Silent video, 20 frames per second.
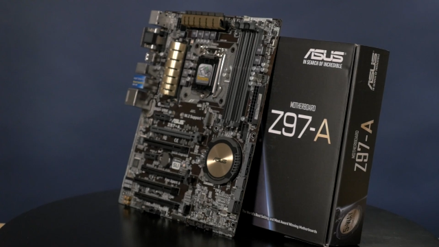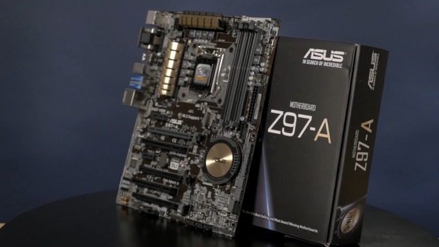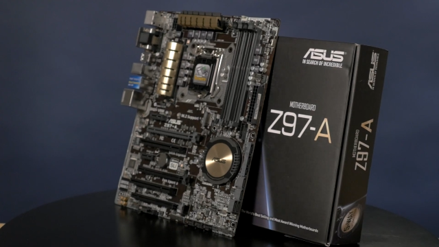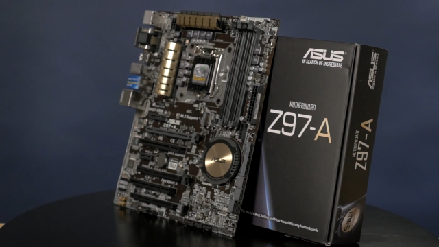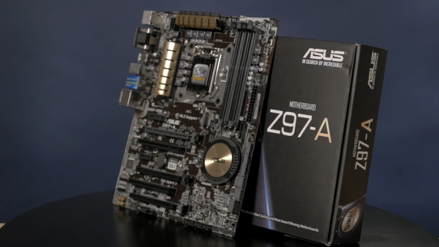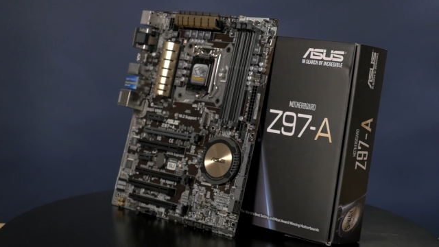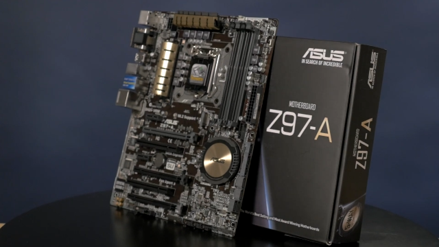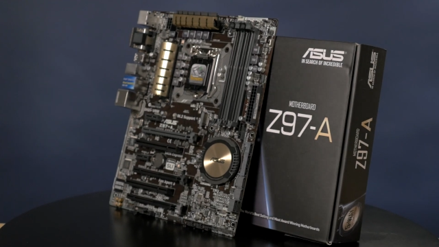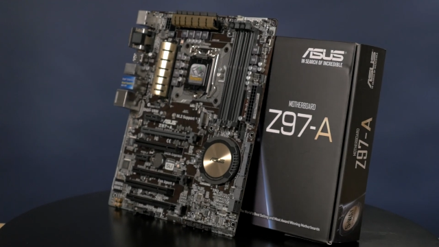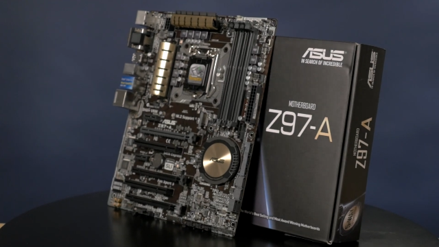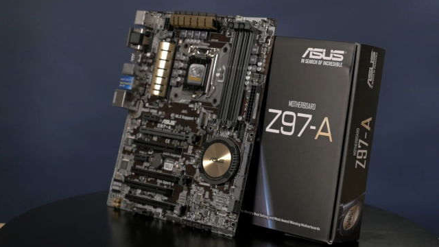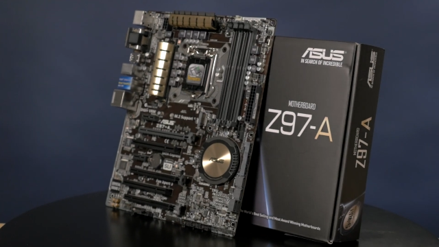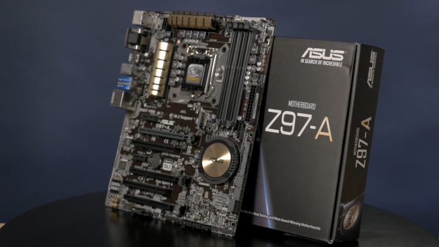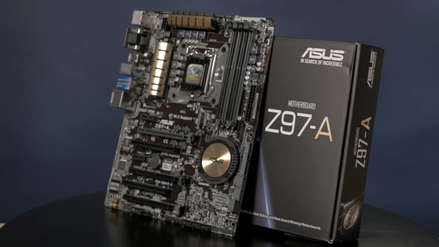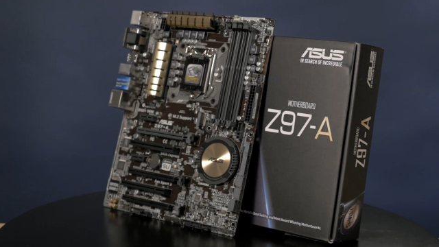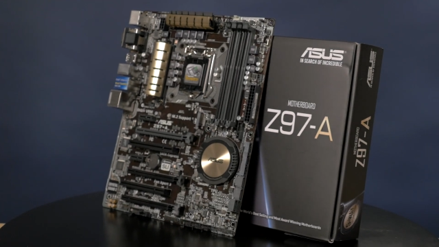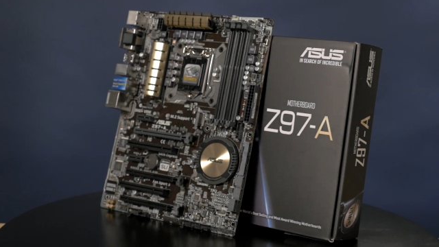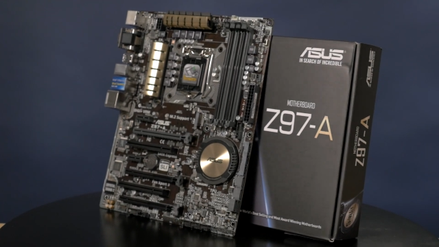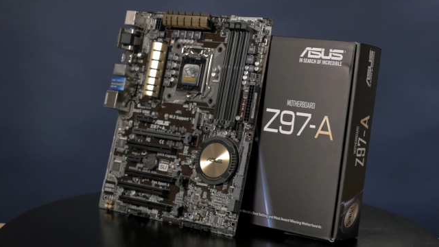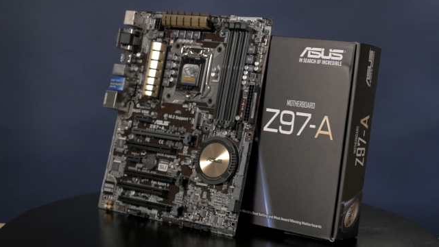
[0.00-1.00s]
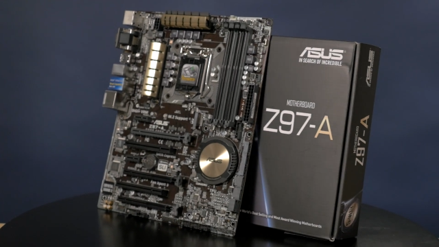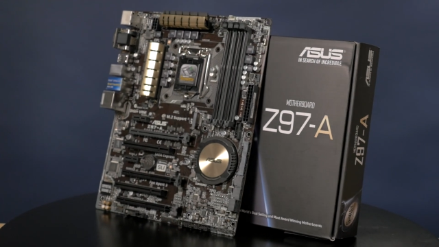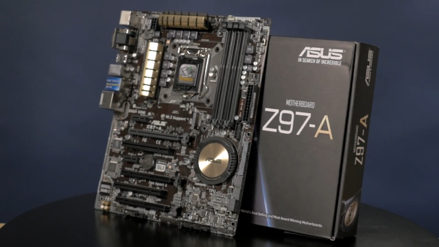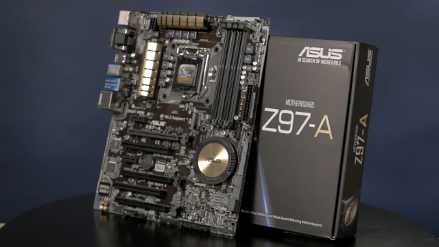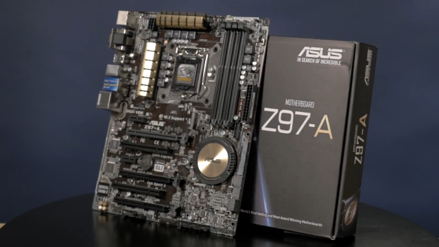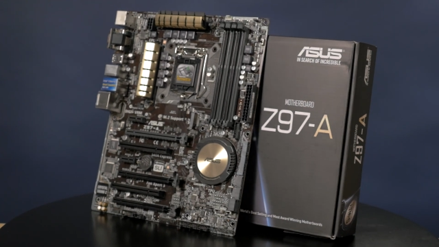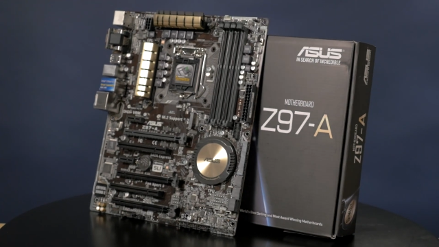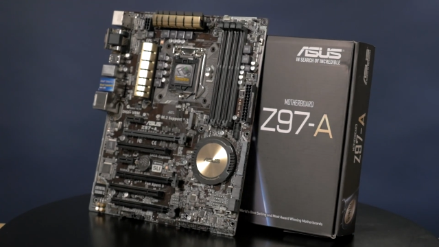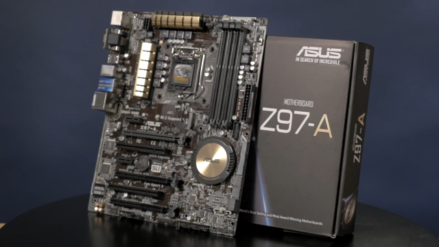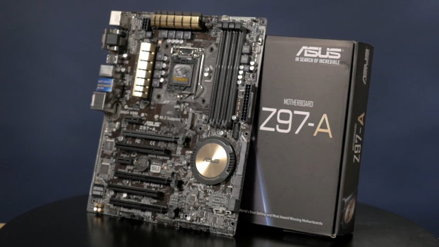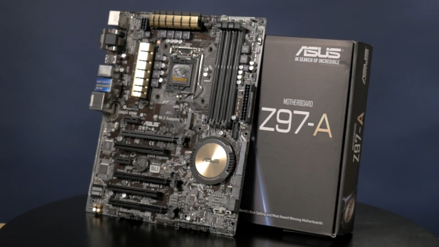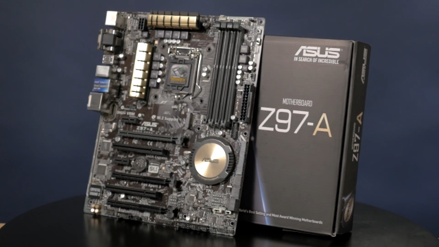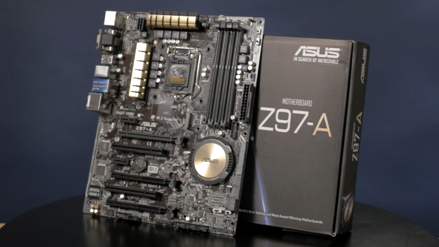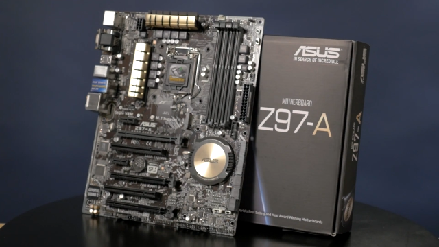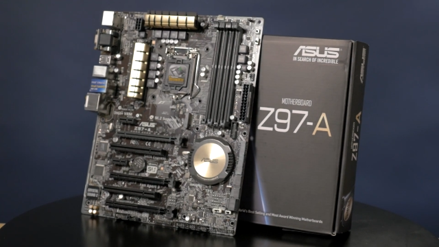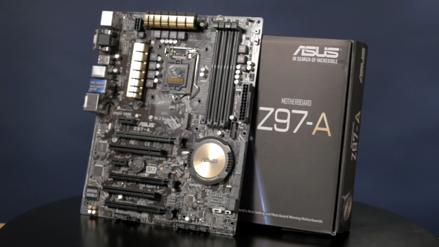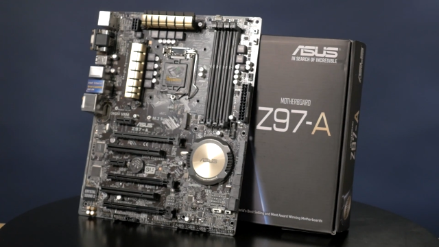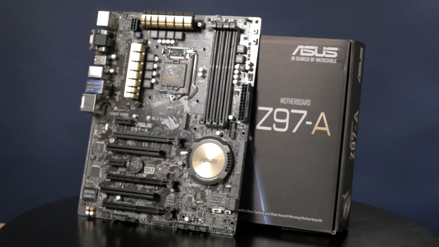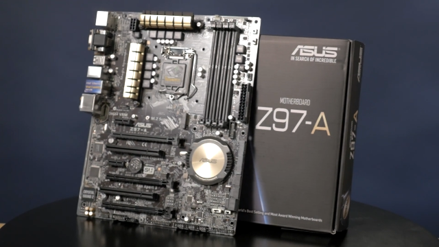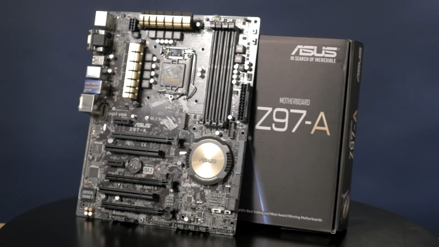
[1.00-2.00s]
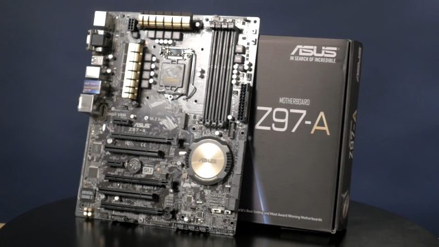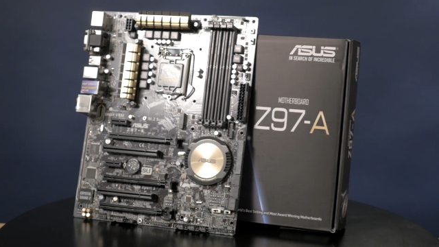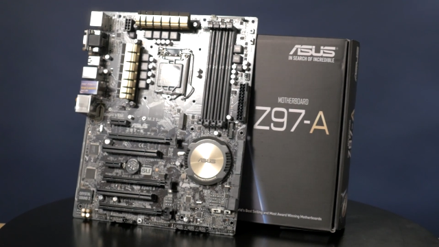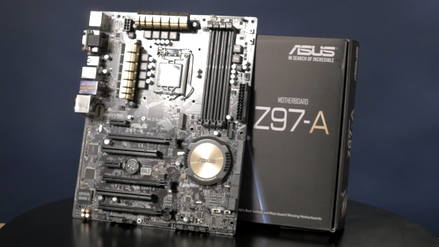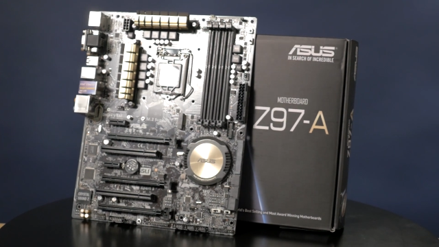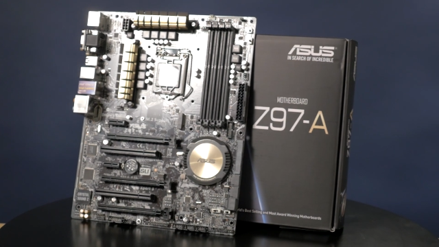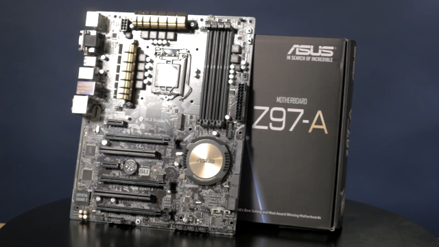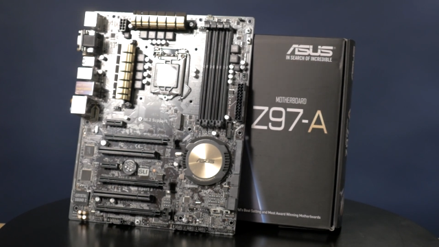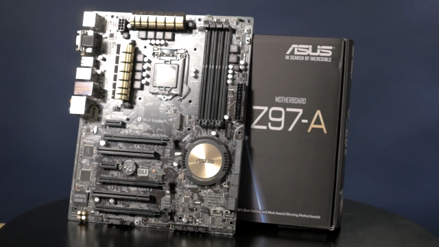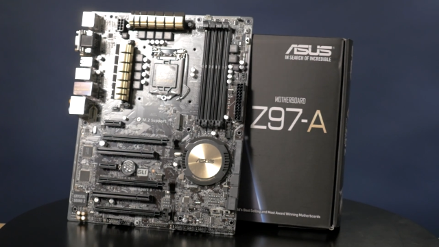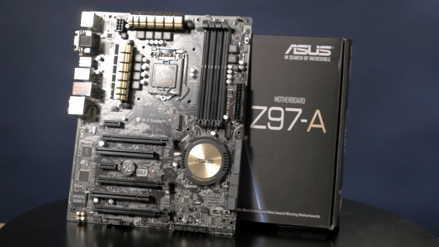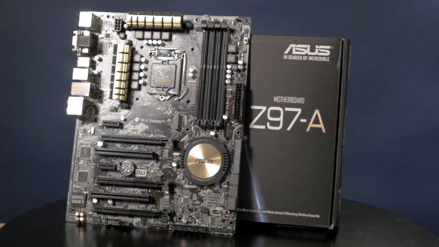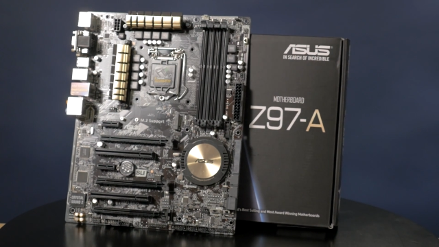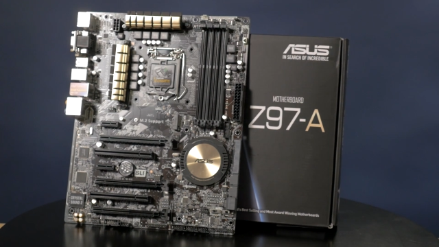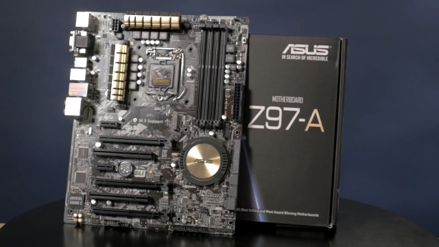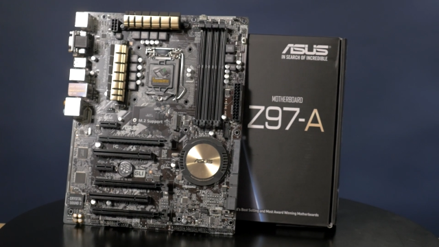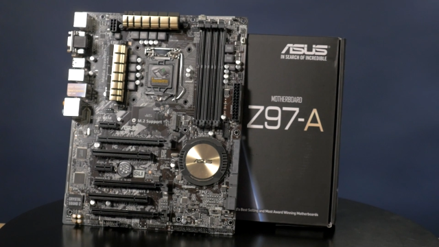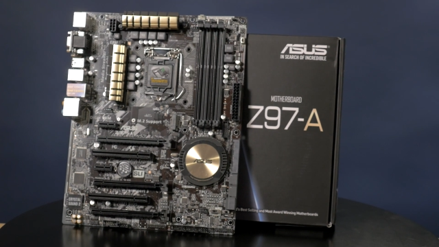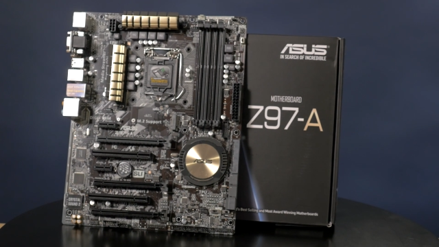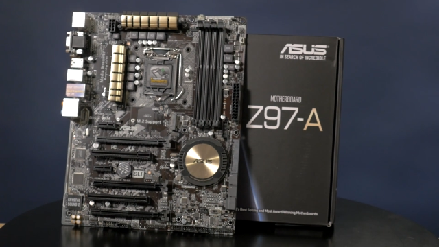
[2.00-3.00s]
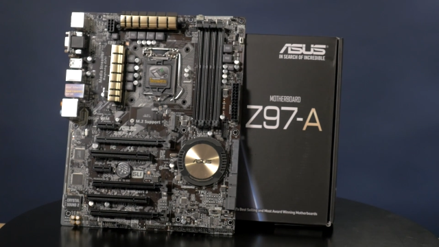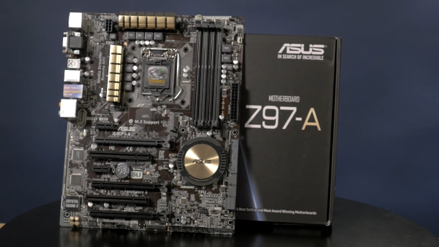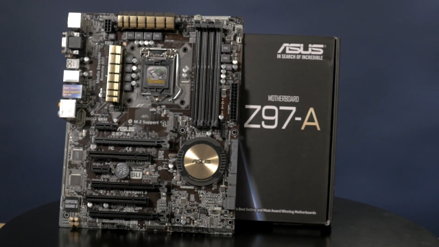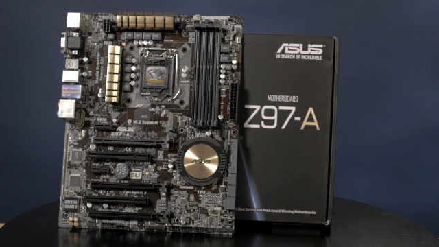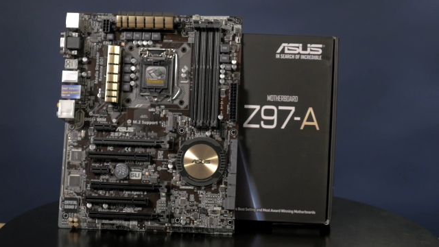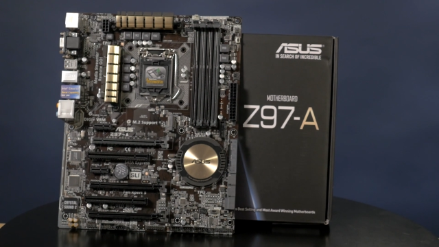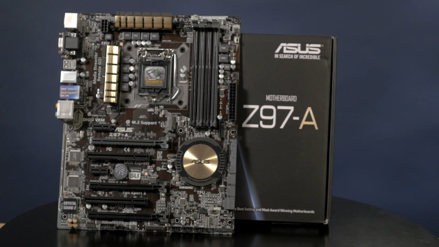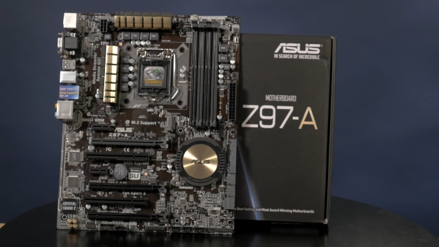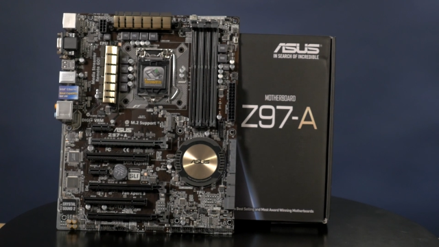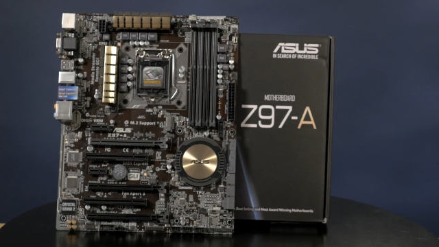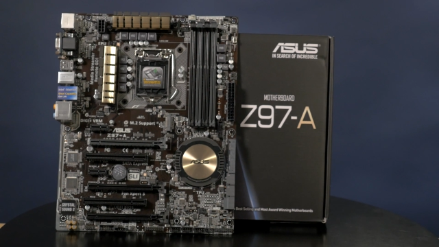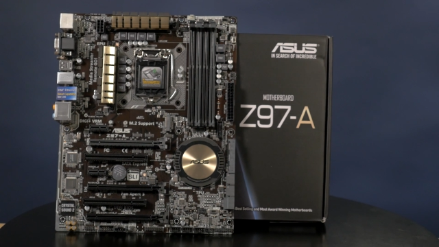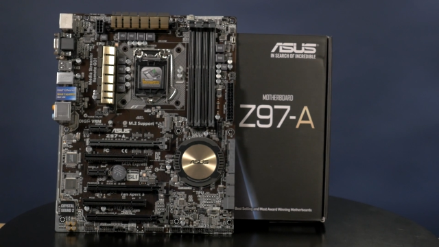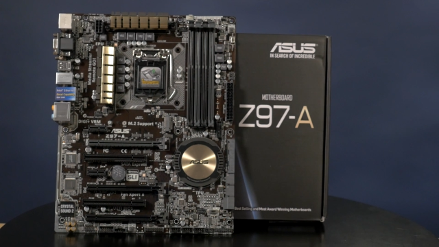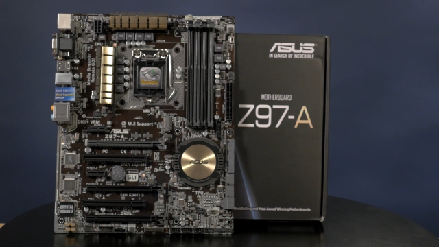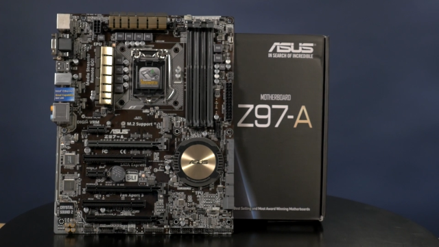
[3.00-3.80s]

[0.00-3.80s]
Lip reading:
(no speaker visible)